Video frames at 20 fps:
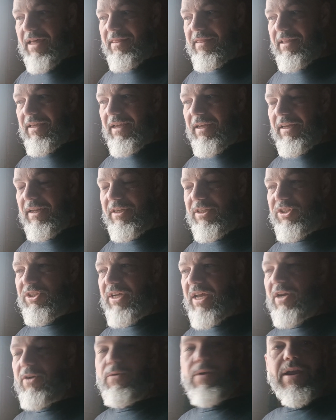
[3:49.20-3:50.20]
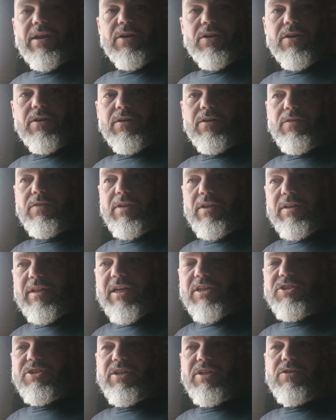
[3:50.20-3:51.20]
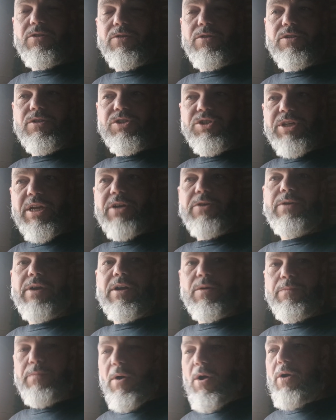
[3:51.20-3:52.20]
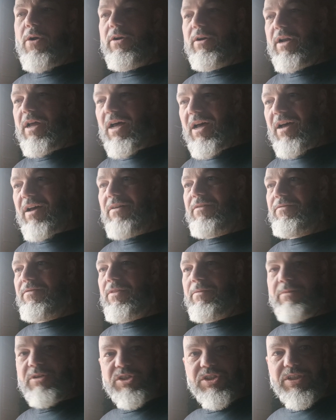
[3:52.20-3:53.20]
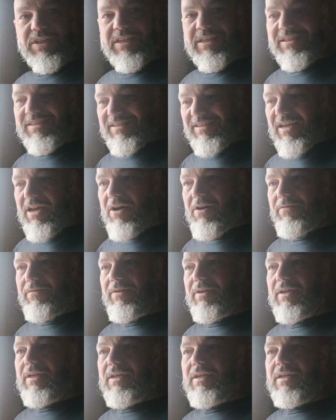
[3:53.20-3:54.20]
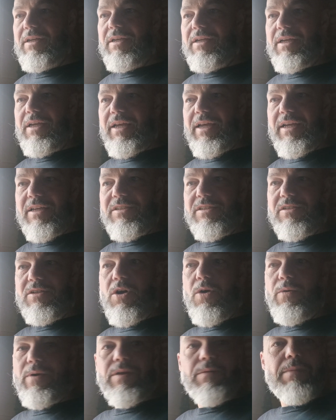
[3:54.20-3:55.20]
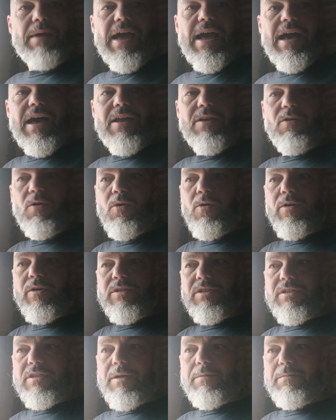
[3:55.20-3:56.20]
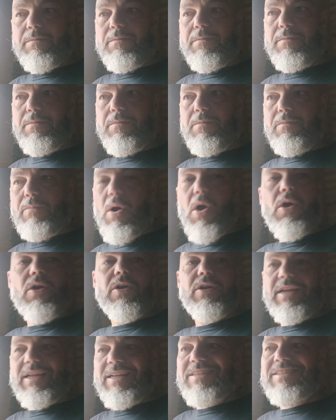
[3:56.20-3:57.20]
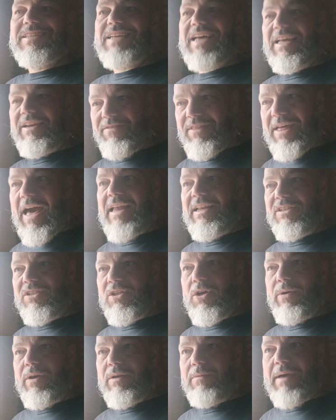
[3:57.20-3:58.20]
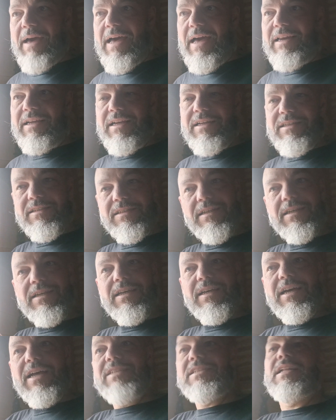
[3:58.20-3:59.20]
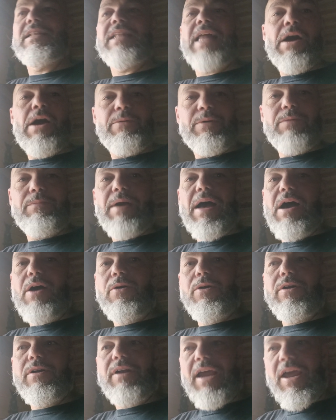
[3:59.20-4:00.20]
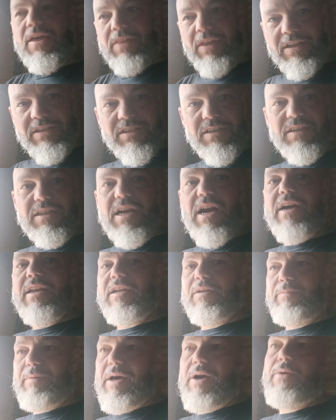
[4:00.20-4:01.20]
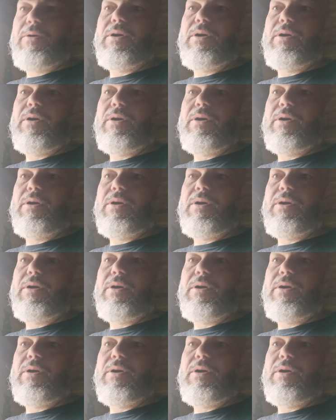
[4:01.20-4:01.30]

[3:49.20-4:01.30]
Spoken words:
the generator, the electrical generator part of the machine itself, is going bad, or some part inside of that is going bad, because it's allowing power and then cutting power,